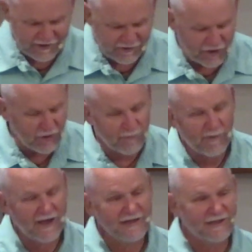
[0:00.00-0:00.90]
narrow
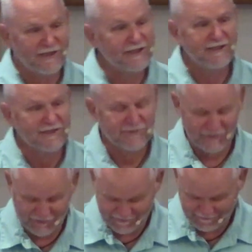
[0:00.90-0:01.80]
minded
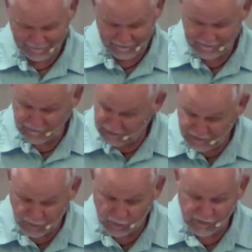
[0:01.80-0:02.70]
idiots,
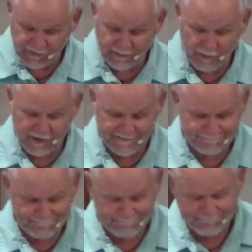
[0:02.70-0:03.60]
his words, not mine,
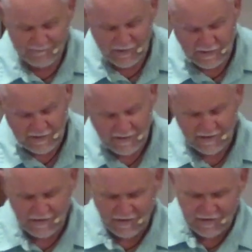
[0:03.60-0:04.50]

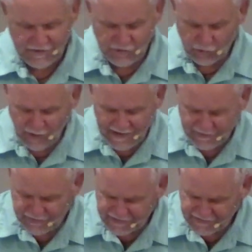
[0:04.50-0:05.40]
you're
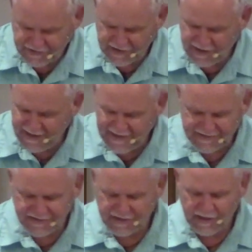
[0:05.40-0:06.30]
likely to see
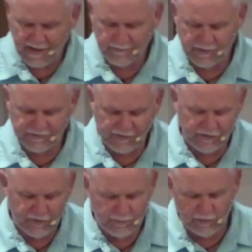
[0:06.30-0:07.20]
nasty comments
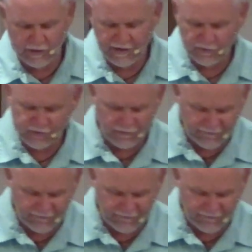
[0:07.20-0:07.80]
accumulate on your